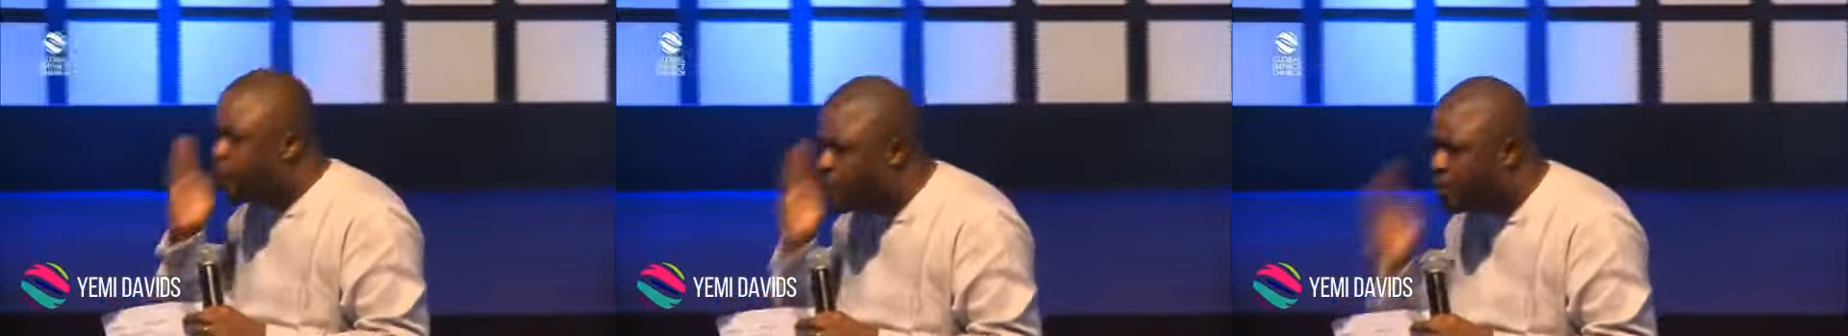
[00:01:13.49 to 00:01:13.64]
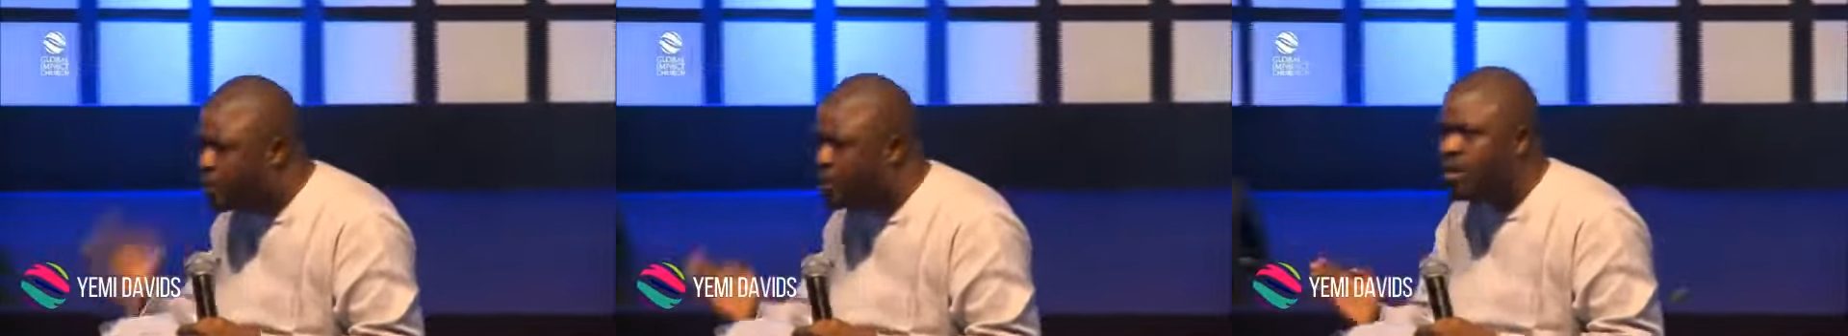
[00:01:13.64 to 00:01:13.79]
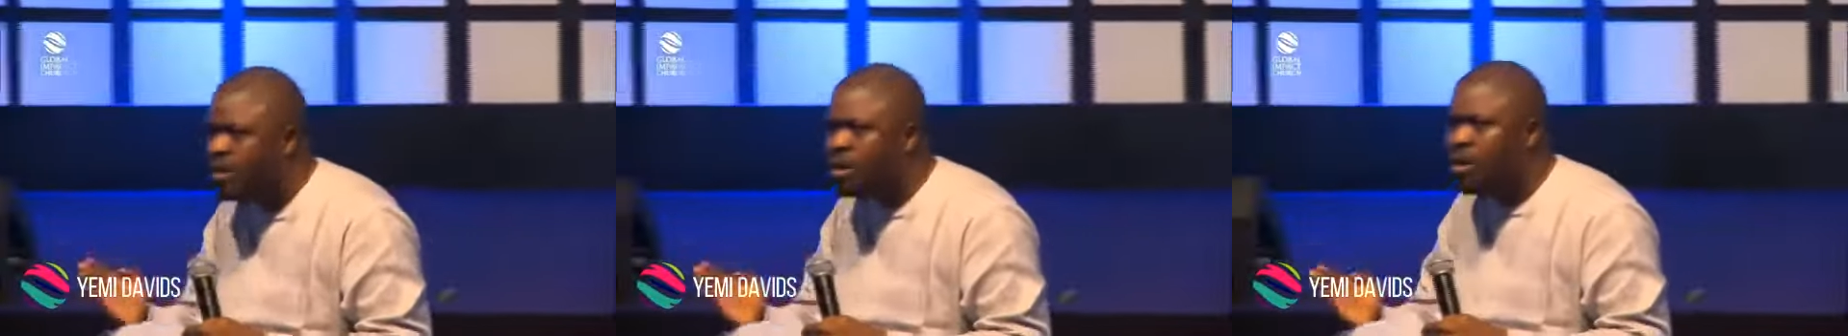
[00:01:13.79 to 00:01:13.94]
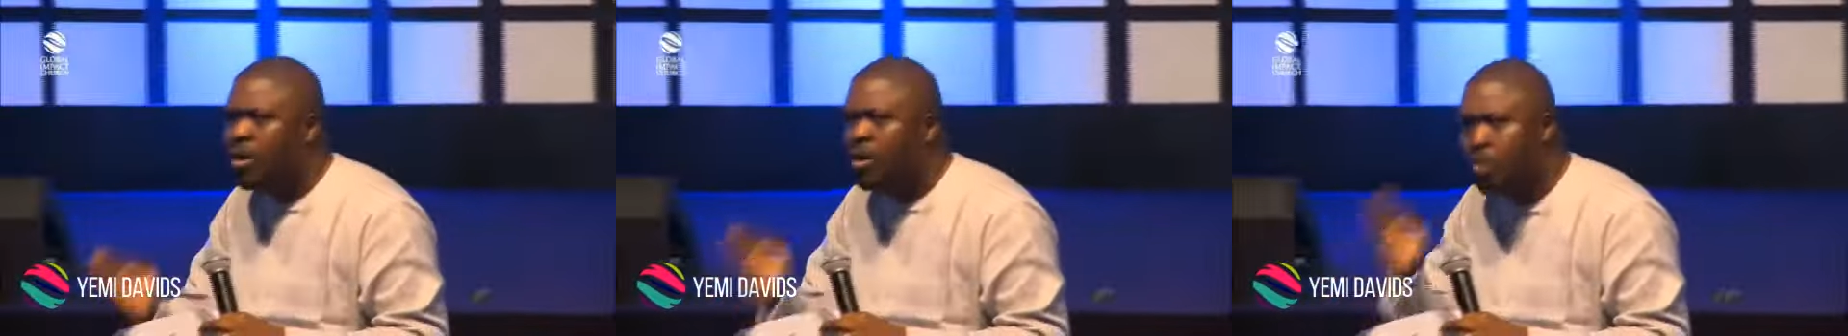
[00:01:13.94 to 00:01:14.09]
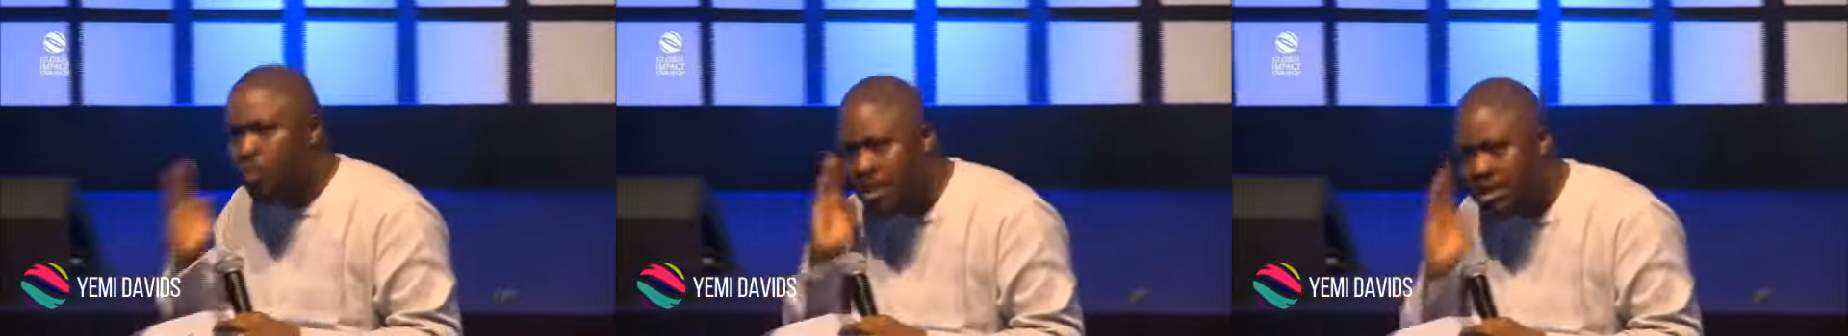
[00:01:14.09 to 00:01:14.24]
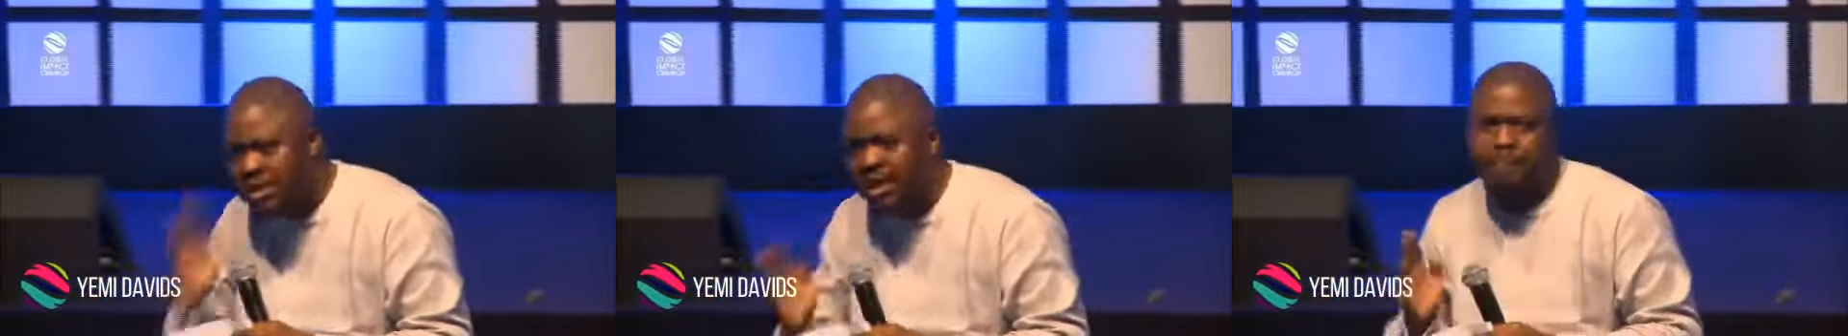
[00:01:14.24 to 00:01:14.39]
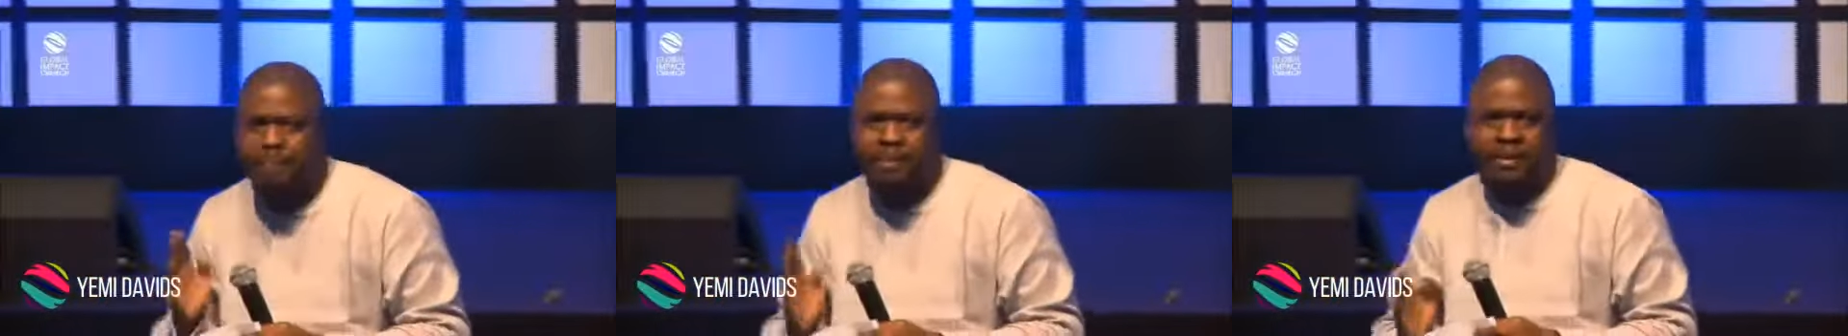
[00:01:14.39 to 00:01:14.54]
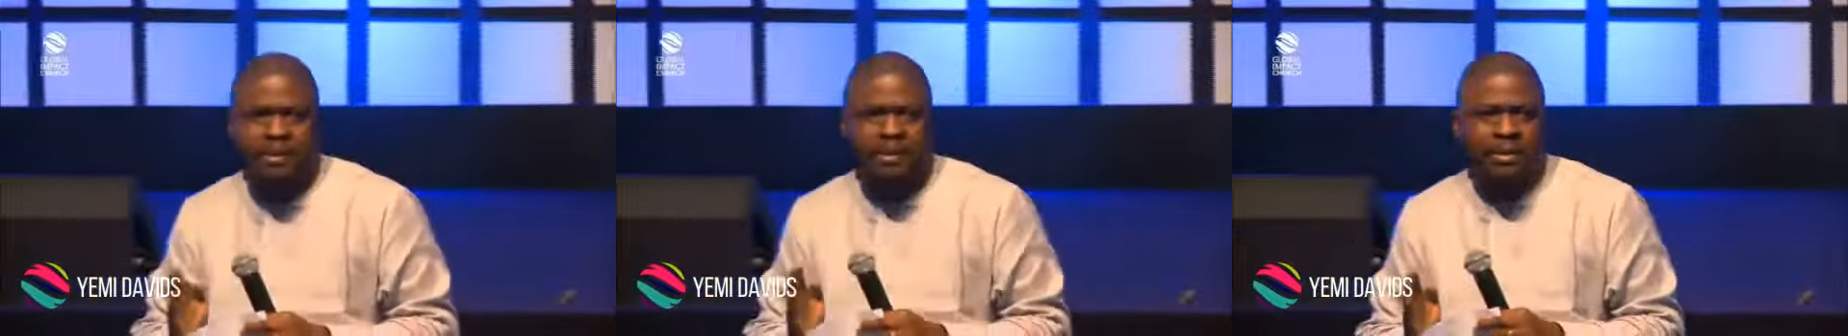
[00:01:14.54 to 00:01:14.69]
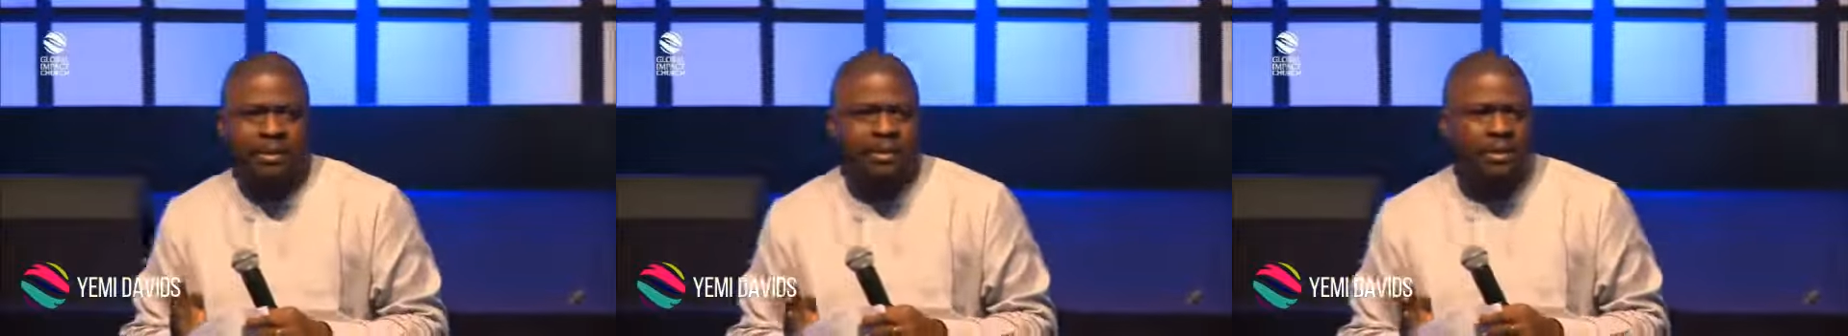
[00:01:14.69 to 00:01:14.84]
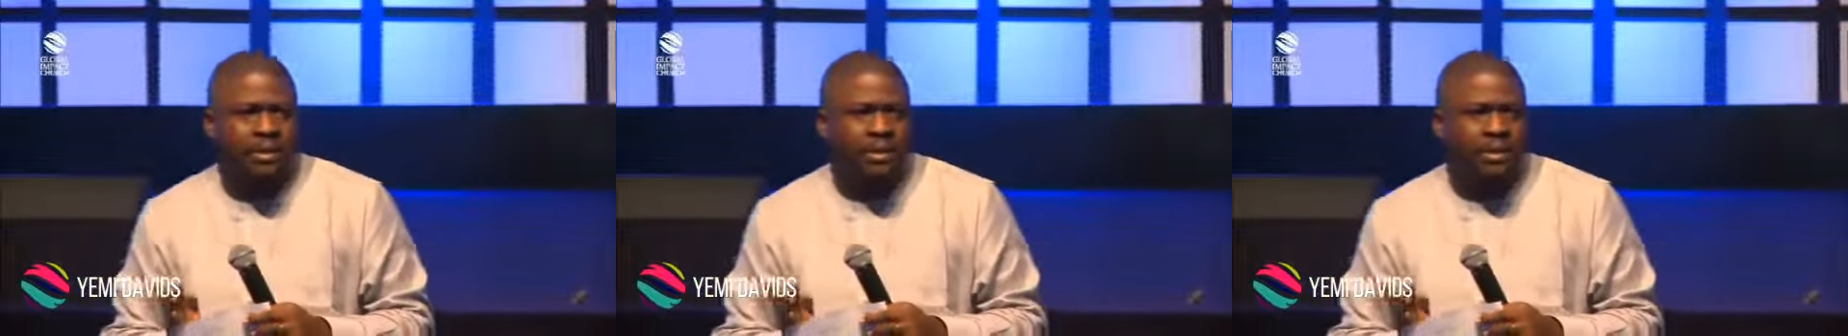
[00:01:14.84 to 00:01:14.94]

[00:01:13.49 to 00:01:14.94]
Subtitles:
people on WhatsApp.